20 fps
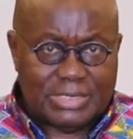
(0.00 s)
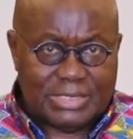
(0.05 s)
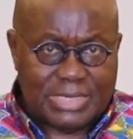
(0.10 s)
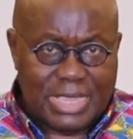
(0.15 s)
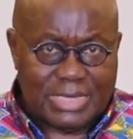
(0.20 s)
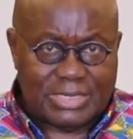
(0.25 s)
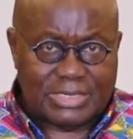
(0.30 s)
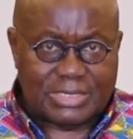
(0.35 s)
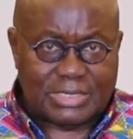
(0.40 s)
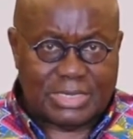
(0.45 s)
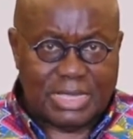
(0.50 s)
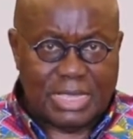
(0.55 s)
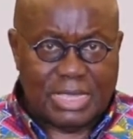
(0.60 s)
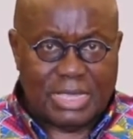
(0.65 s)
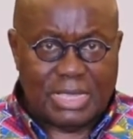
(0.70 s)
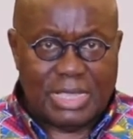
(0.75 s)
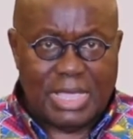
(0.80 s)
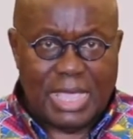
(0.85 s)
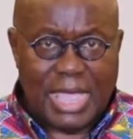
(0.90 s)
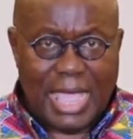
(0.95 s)

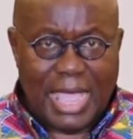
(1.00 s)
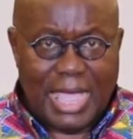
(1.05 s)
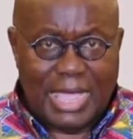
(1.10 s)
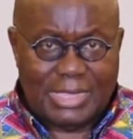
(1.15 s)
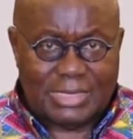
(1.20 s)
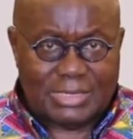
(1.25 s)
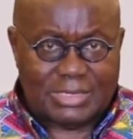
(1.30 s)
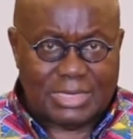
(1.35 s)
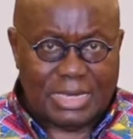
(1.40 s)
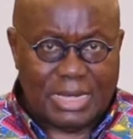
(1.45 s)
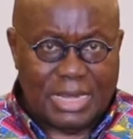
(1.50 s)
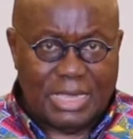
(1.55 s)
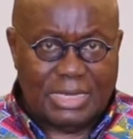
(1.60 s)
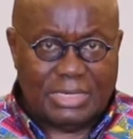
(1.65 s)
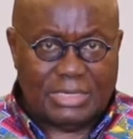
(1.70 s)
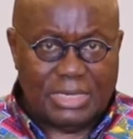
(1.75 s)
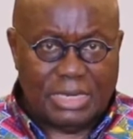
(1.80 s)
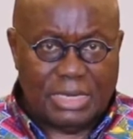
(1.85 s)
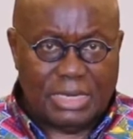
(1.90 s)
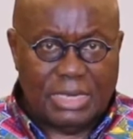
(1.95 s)
testing,
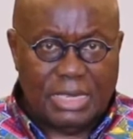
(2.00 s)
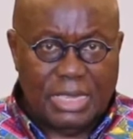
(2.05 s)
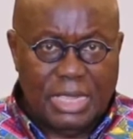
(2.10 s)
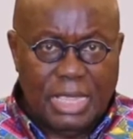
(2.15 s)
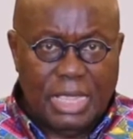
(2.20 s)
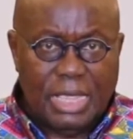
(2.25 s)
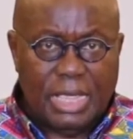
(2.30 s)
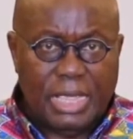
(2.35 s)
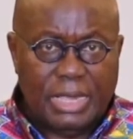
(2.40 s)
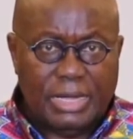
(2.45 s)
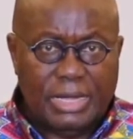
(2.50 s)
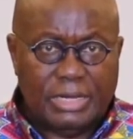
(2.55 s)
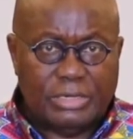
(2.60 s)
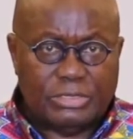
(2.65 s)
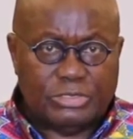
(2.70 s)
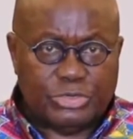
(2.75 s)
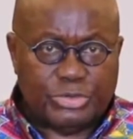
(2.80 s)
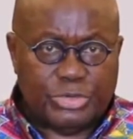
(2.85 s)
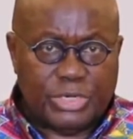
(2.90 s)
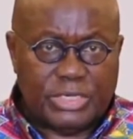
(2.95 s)
isolating, and
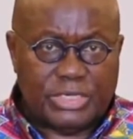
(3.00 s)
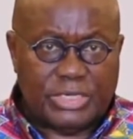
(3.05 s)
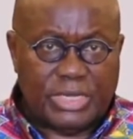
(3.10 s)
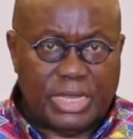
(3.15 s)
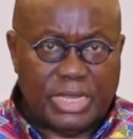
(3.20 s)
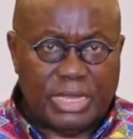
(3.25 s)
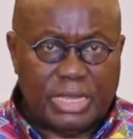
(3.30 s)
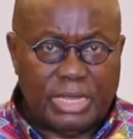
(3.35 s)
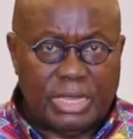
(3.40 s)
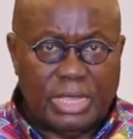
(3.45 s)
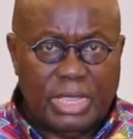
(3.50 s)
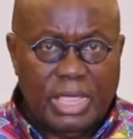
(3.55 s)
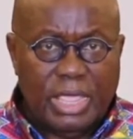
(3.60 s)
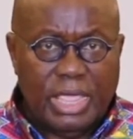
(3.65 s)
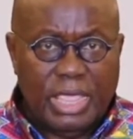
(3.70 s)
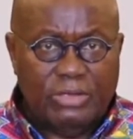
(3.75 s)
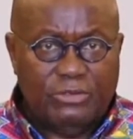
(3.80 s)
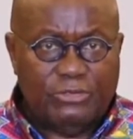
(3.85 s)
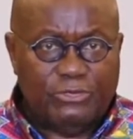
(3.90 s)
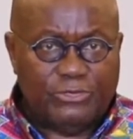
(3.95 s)
entreating
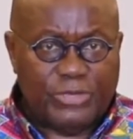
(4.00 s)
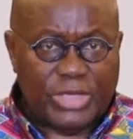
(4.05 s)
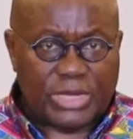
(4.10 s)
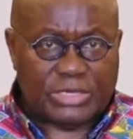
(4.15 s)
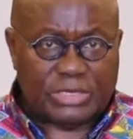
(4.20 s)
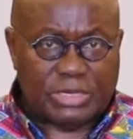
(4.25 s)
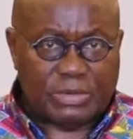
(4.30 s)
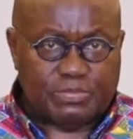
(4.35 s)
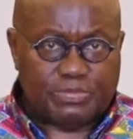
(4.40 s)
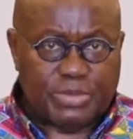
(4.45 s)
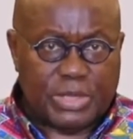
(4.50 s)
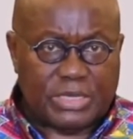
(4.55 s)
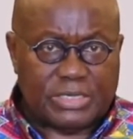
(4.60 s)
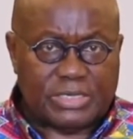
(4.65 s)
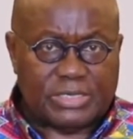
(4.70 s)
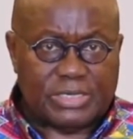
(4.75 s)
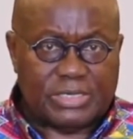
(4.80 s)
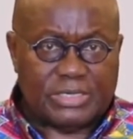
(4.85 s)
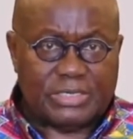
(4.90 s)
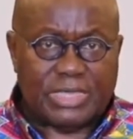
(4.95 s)
infected
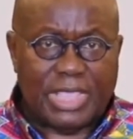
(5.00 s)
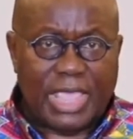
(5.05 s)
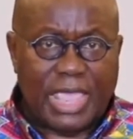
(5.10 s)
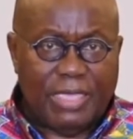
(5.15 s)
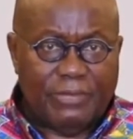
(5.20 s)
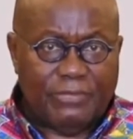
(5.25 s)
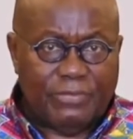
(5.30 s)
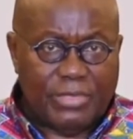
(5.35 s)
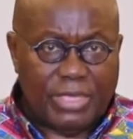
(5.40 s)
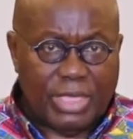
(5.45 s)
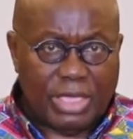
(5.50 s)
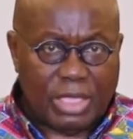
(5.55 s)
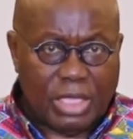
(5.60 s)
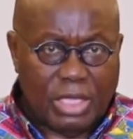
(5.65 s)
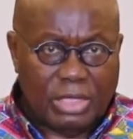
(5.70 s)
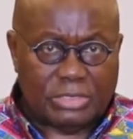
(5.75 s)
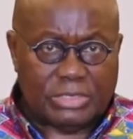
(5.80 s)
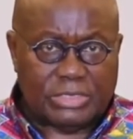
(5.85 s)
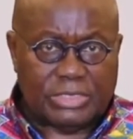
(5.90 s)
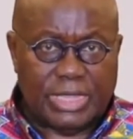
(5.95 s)
persons and their
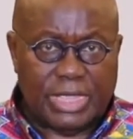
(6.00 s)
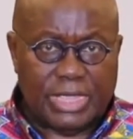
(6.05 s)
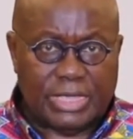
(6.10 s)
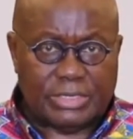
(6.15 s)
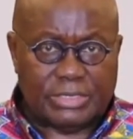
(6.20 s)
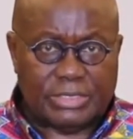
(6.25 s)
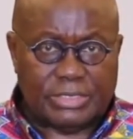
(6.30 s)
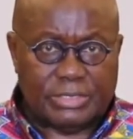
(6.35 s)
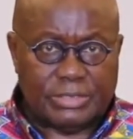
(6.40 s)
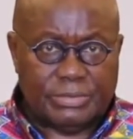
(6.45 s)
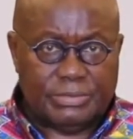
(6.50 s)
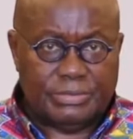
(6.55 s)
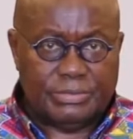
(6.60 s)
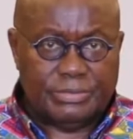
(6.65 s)
contacts